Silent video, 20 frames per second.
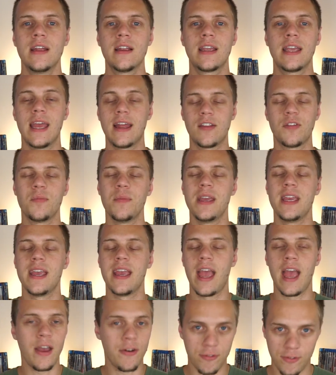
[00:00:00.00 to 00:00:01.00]
Gets me
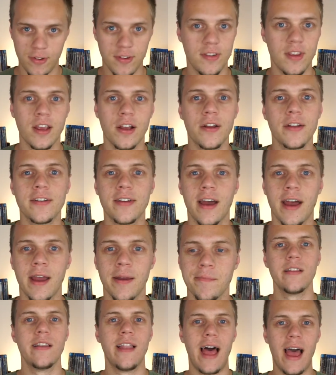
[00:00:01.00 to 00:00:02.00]
every single time.
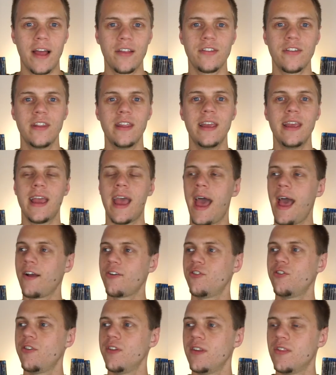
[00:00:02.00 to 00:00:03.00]
Lastly,
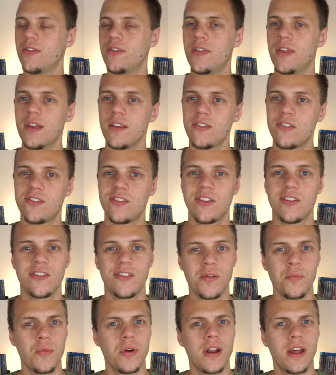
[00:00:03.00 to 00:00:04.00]
actually, this is
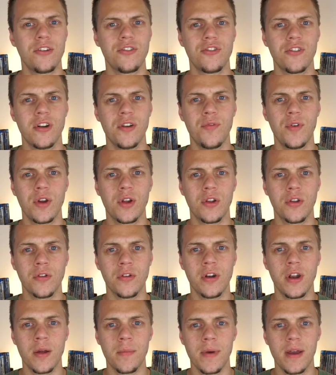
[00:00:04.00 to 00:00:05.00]
someone I should have
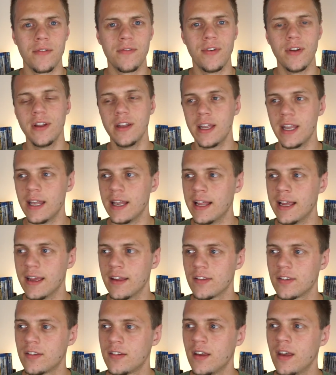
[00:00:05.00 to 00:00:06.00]
included on my villain
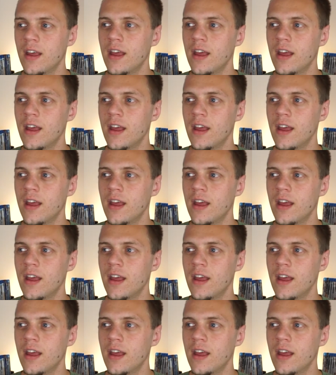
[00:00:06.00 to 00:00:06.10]
list.